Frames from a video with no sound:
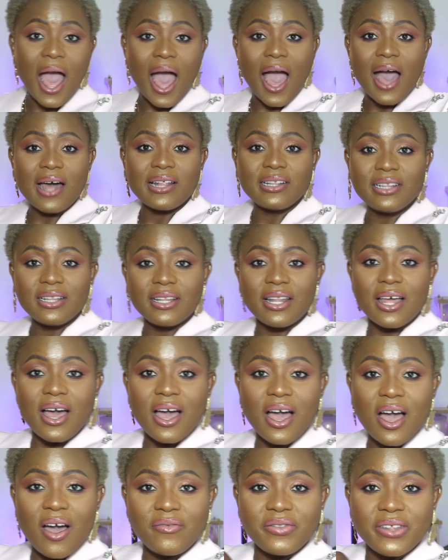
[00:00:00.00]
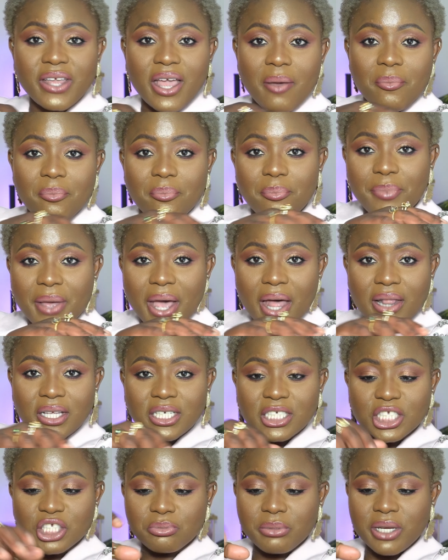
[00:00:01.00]
I love the
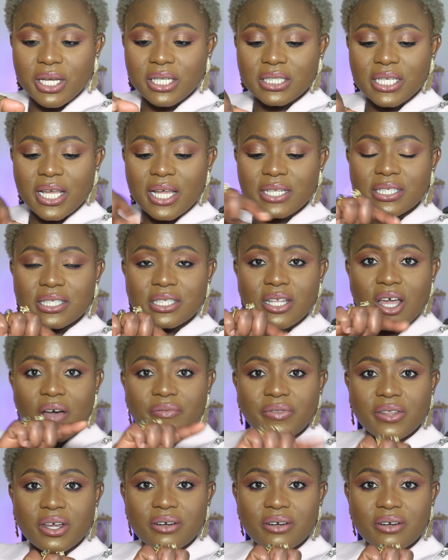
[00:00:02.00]
embellishments and stuff,